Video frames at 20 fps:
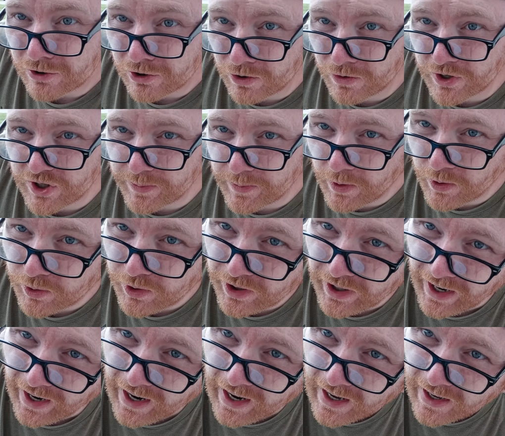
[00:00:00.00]
to the smoker,
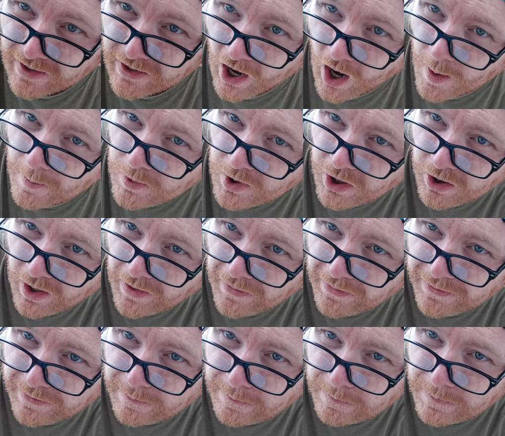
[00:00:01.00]
and I'm going to let
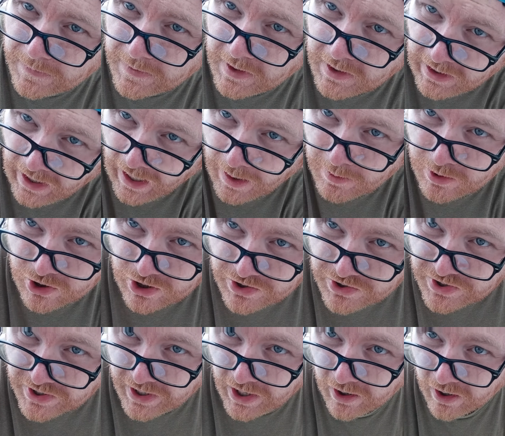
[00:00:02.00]
the camera just
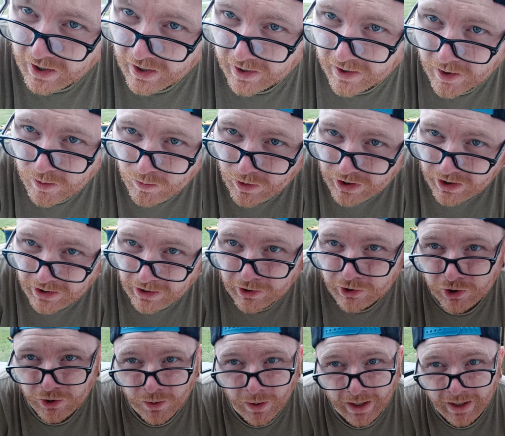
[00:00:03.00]
sit out here and we're going
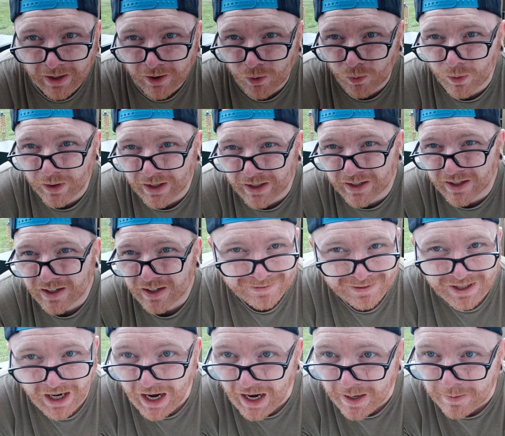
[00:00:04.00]
to do a quick
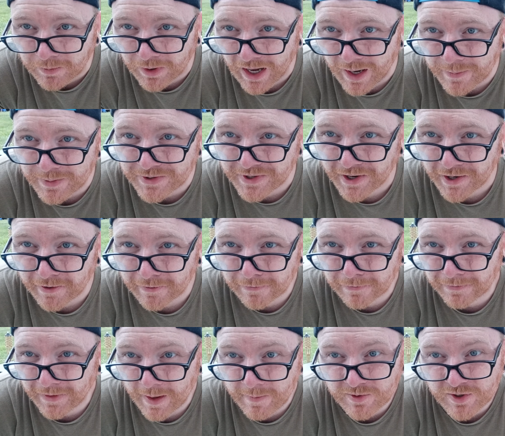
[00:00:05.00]
time lapse of
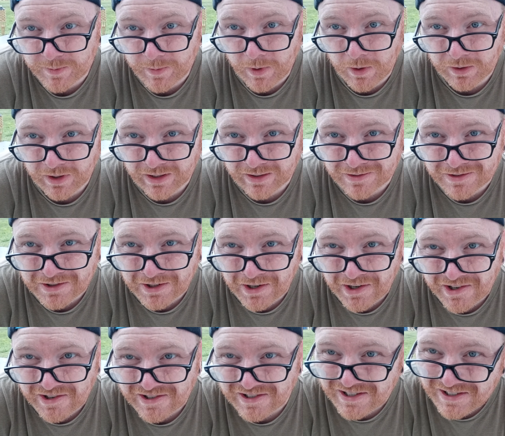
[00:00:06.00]
them smoking,
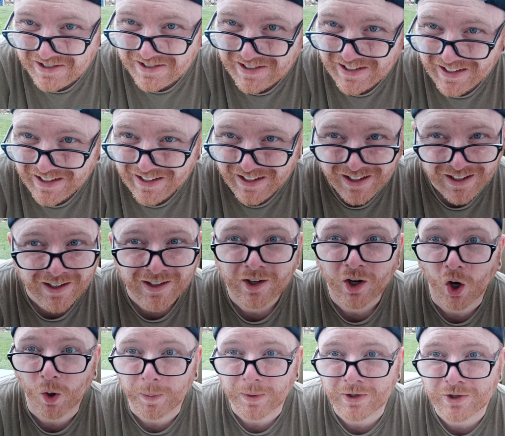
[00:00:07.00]
so
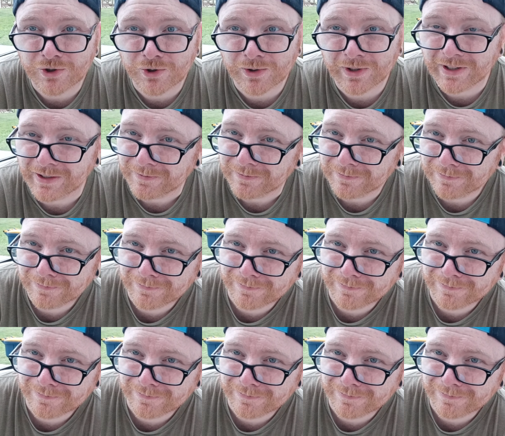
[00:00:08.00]
hope you enjoy it.